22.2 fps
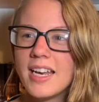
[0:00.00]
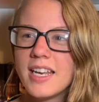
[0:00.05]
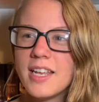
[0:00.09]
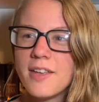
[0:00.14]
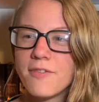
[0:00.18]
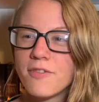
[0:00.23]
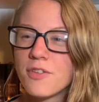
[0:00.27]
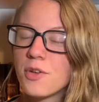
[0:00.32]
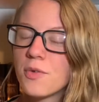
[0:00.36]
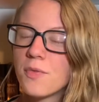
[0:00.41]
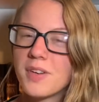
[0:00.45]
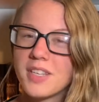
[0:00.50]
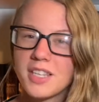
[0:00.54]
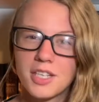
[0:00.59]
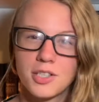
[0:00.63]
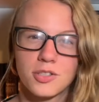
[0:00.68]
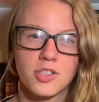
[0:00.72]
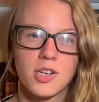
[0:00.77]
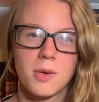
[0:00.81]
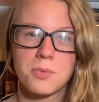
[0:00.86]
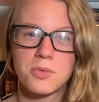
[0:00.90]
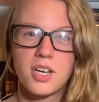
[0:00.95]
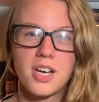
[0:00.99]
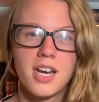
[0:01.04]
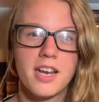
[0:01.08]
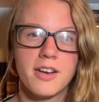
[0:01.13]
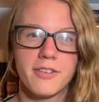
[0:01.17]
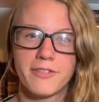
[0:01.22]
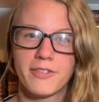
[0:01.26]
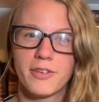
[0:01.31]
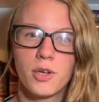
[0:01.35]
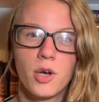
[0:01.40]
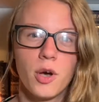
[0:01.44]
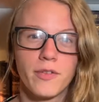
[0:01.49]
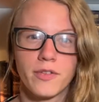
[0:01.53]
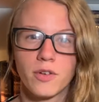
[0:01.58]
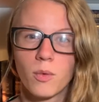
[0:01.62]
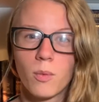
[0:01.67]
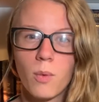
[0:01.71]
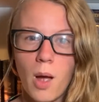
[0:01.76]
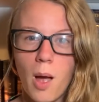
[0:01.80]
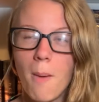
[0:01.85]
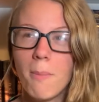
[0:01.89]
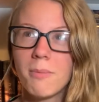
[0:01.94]
if you read the description and feel
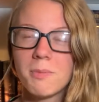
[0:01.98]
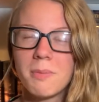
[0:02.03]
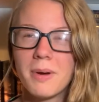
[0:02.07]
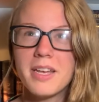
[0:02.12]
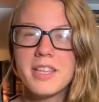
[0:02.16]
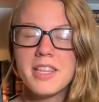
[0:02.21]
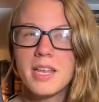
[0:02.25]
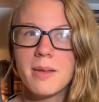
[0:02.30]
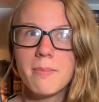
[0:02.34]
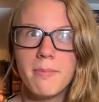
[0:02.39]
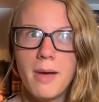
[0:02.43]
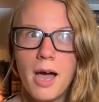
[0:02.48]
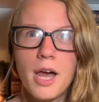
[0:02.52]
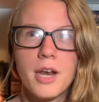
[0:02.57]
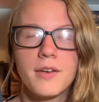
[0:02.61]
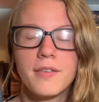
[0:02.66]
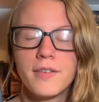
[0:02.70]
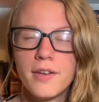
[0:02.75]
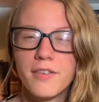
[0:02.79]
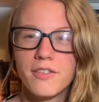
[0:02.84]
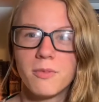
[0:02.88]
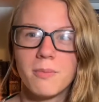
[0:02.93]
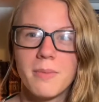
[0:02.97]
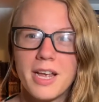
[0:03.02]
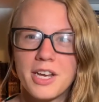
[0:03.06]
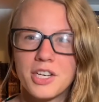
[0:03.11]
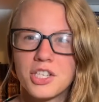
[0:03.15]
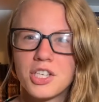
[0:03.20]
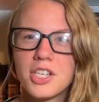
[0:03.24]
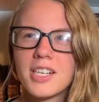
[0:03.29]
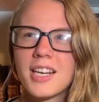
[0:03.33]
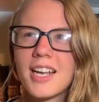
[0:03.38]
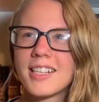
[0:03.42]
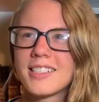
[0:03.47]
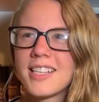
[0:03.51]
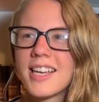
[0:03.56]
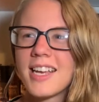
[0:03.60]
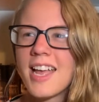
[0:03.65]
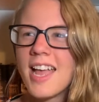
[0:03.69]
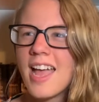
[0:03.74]
overwhelmed by the amount of information, because